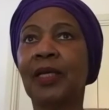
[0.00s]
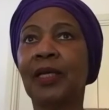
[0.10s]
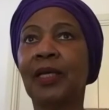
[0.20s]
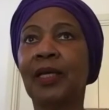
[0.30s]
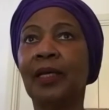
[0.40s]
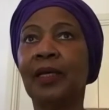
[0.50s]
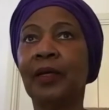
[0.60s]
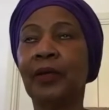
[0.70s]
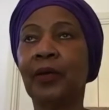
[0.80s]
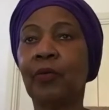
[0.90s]

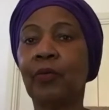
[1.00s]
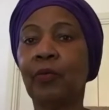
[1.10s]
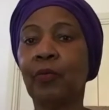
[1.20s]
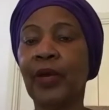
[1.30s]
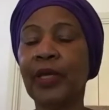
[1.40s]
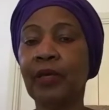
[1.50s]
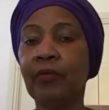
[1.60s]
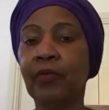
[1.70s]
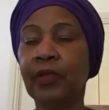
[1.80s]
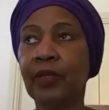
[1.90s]
Mm-hmm. Uh, working
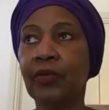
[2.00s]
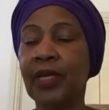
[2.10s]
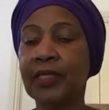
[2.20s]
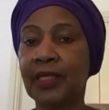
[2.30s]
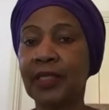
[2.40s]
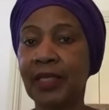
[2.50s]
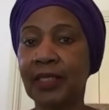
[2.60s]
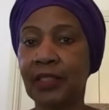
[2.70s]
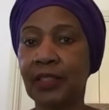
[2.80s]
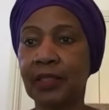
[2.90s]
for the United
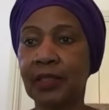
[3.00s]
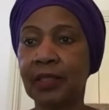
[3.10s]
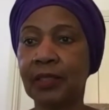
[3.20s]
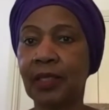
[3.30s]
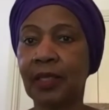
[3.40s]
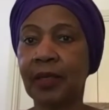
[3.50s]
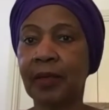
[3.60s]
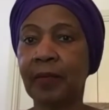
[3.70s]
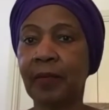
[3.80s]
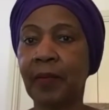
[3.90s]
Nations
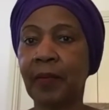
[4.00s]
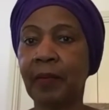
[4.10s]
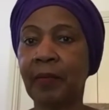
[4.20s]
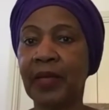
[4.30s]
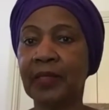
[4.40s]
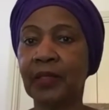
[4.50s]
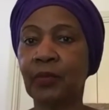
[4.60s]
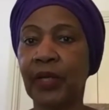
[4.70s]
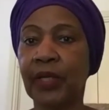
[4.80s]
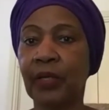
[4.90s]
um, meant
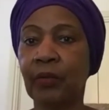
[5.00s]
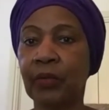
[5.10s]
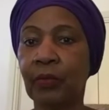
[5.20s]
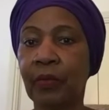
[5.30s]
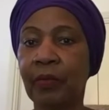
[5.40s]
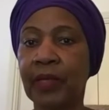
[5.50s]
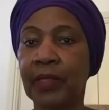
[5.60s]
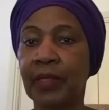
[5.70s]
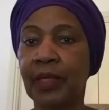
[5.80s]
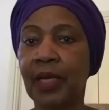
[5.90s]
working with
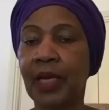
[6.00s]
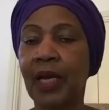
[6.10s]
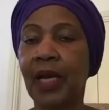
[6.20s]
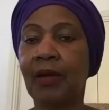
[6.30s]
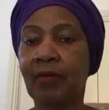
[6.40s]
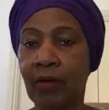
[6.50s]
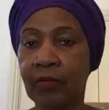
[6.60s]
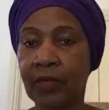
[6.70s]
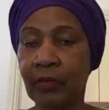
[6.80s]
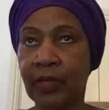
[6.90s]
women
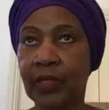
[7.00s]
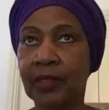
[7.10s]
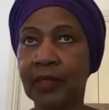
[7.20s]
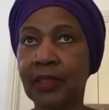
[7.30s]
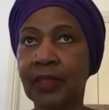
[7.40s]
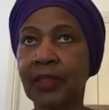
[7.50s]
around the world.